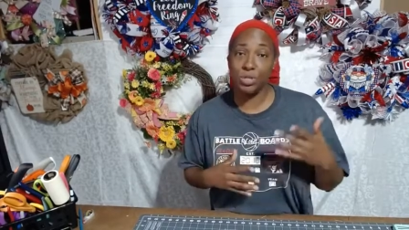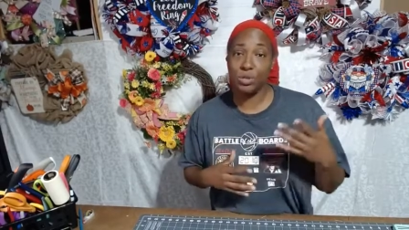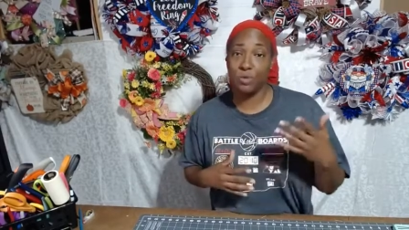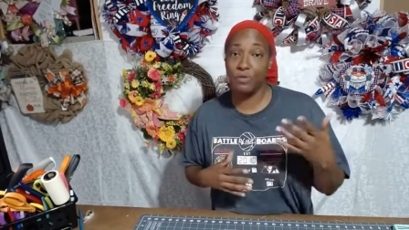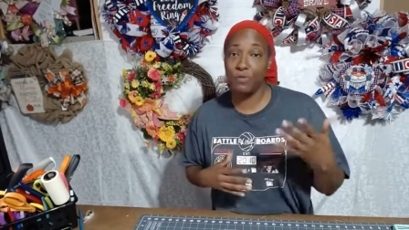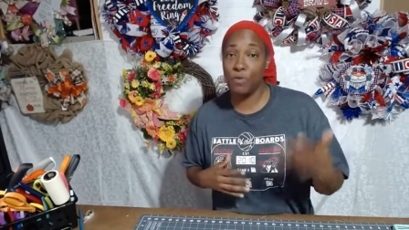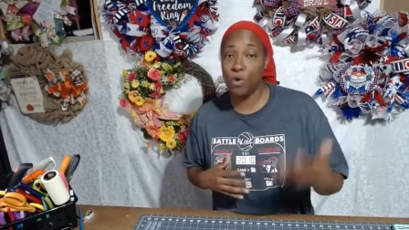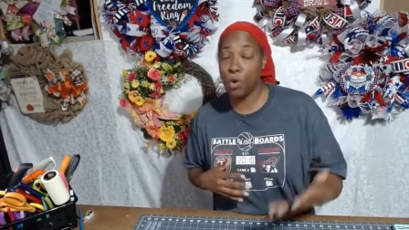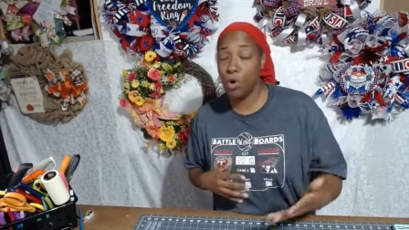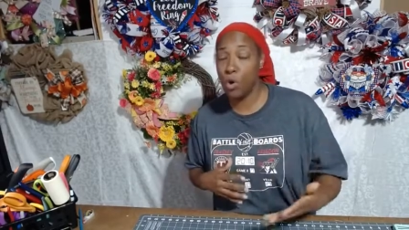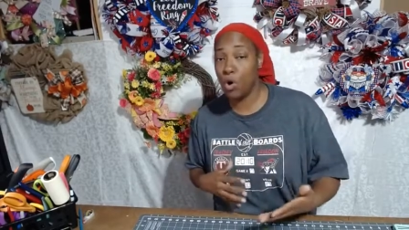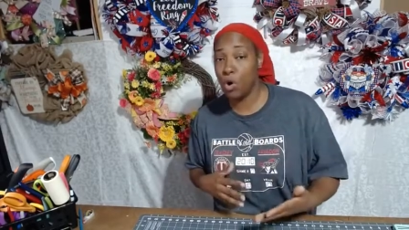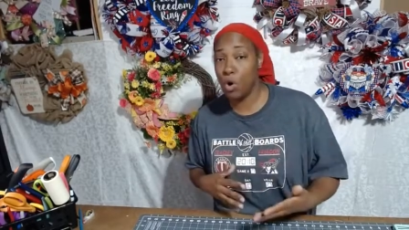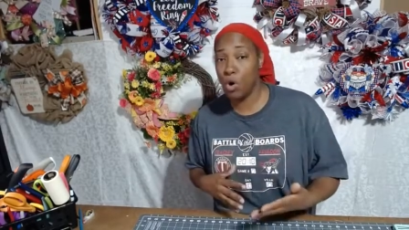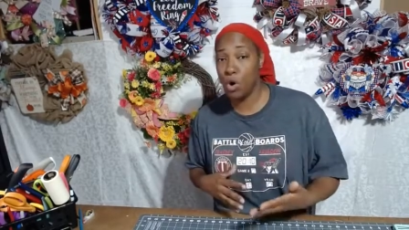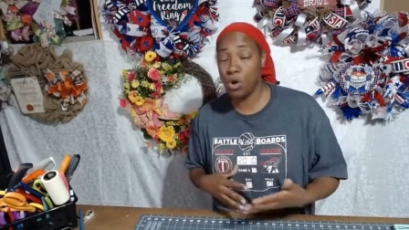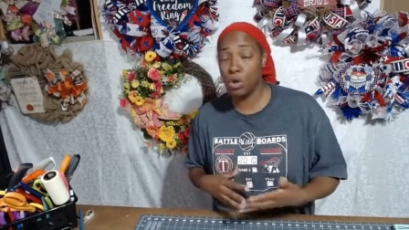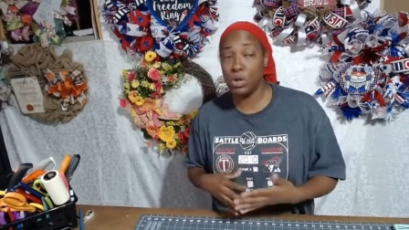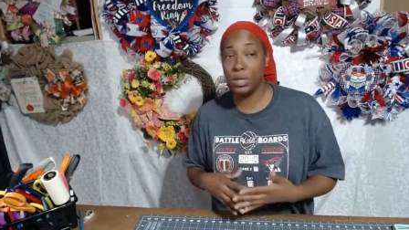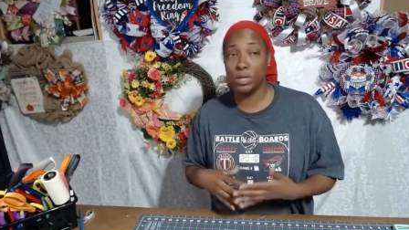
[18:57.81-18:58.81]
to
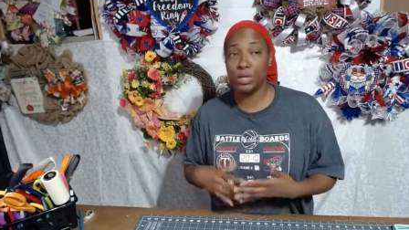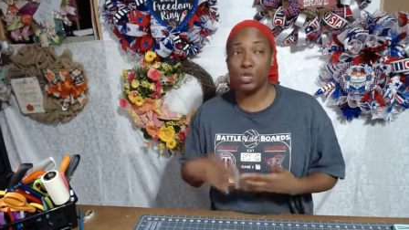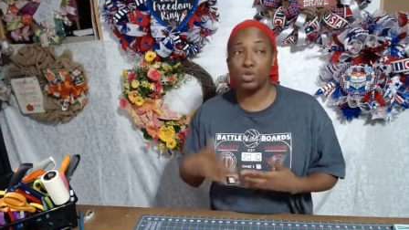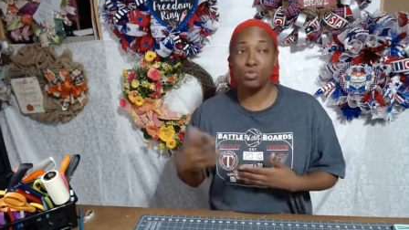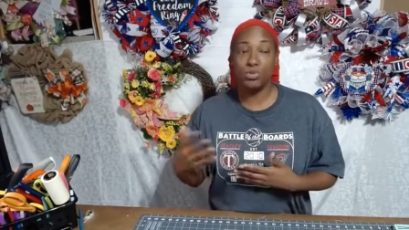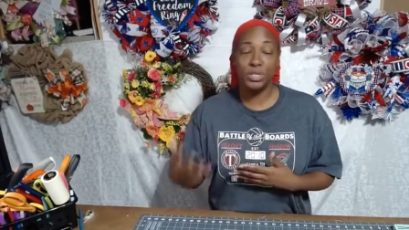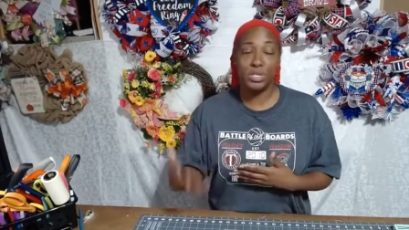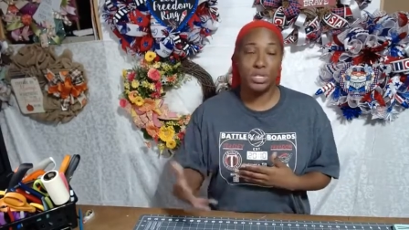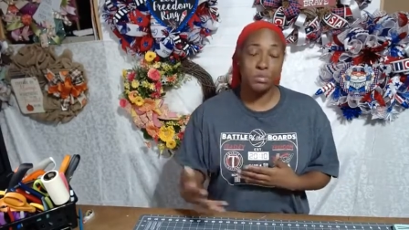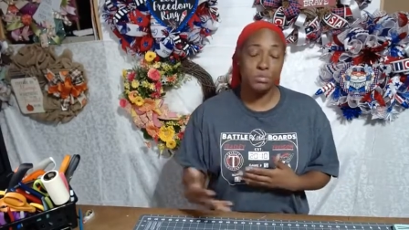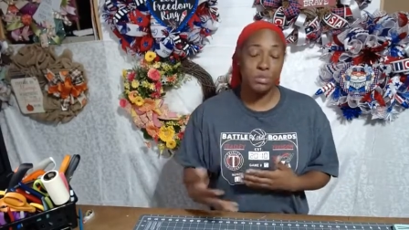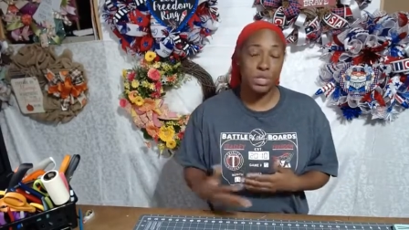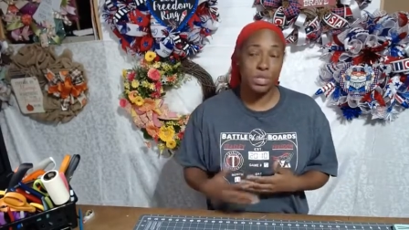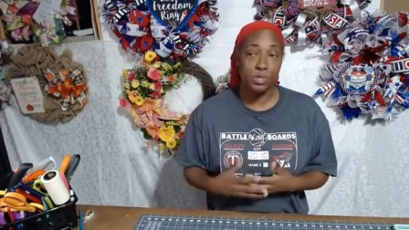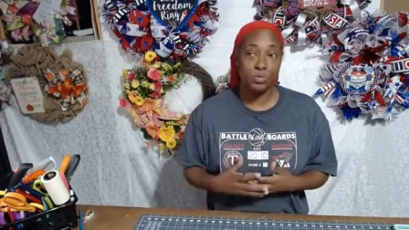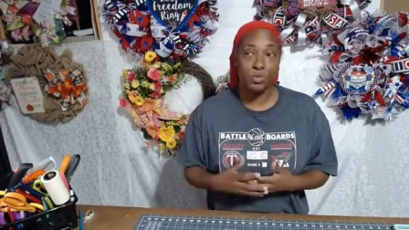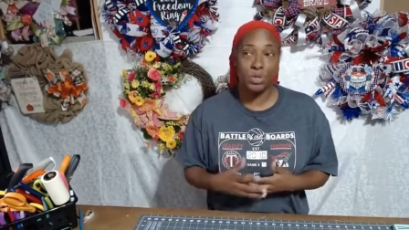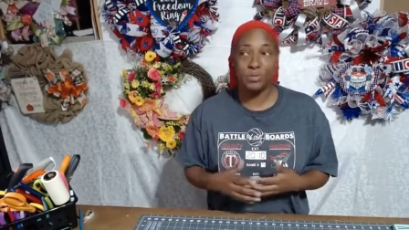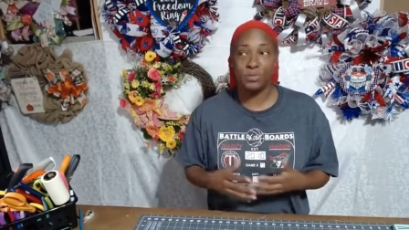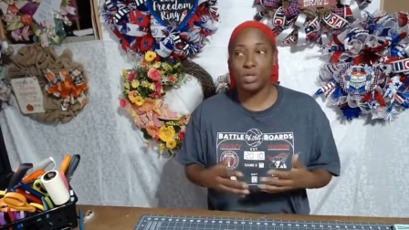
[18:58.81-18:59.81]
fall and
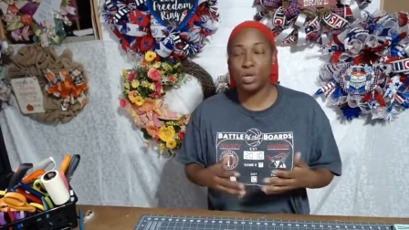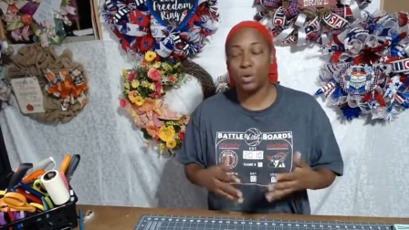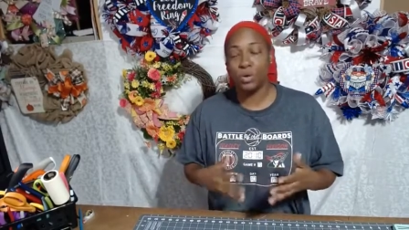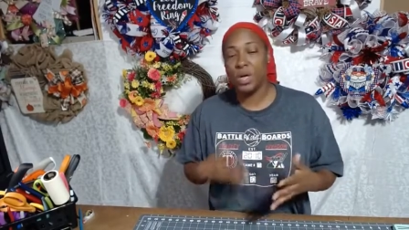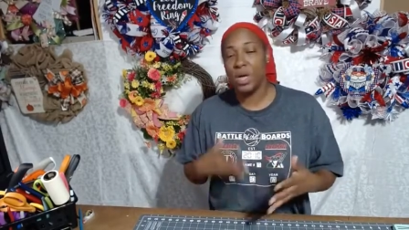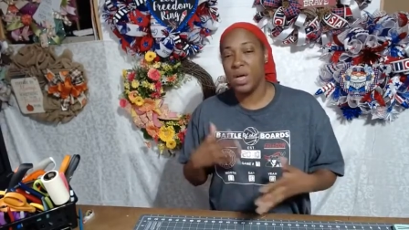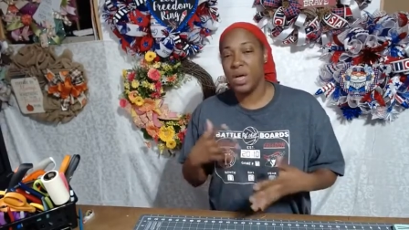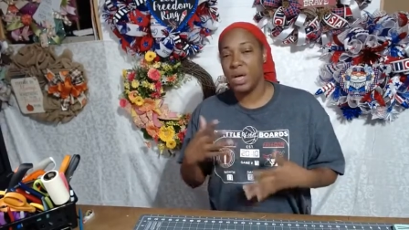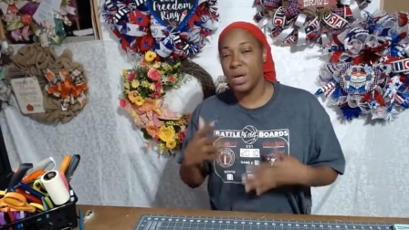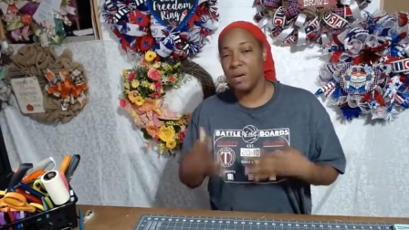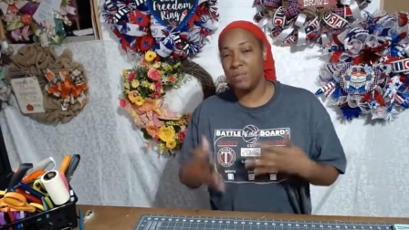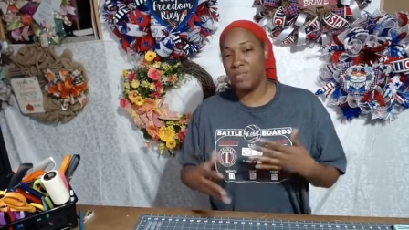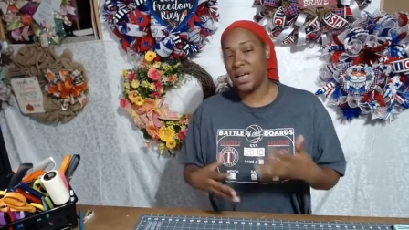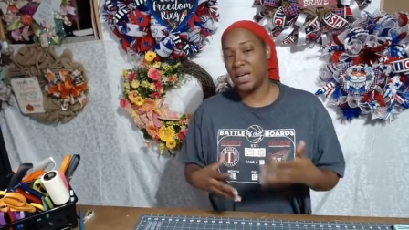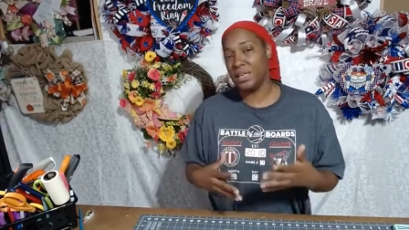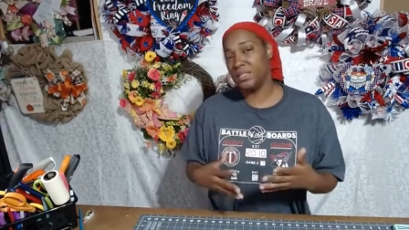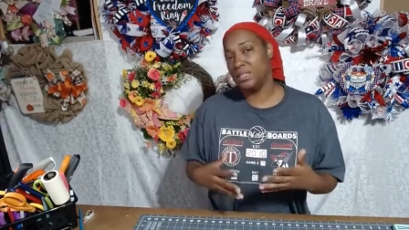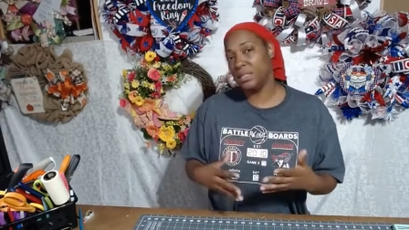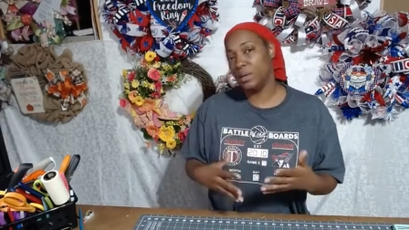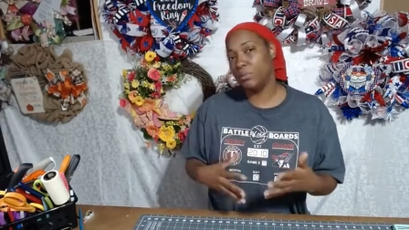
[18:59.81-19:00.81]
Christmas wreath. So if
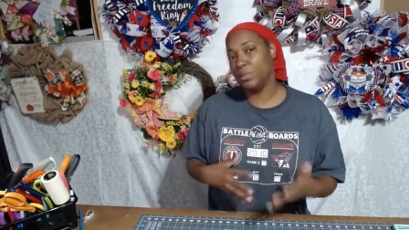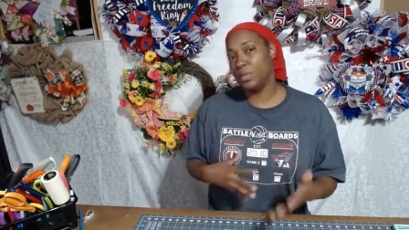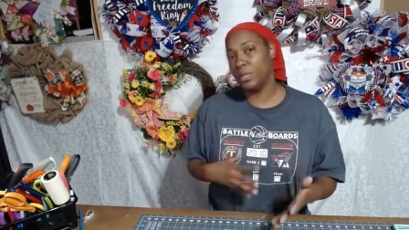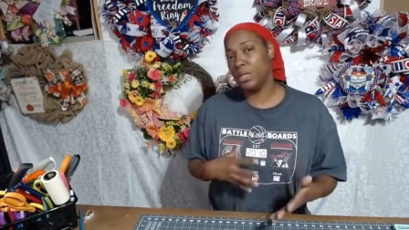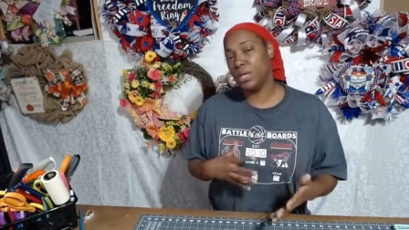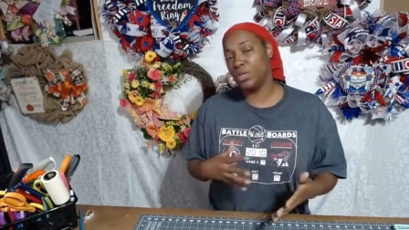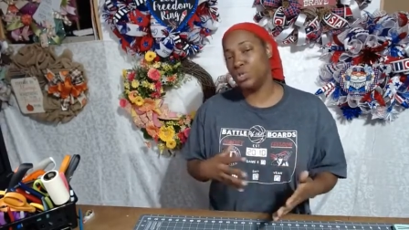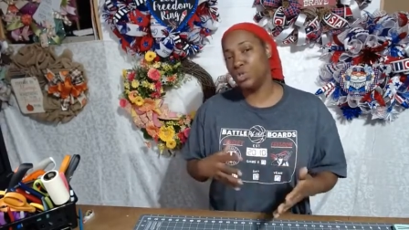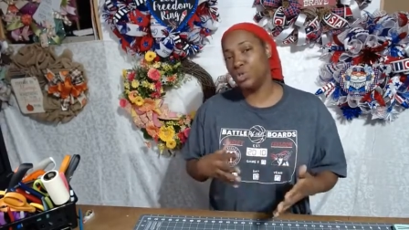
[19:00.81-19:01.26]
that's something that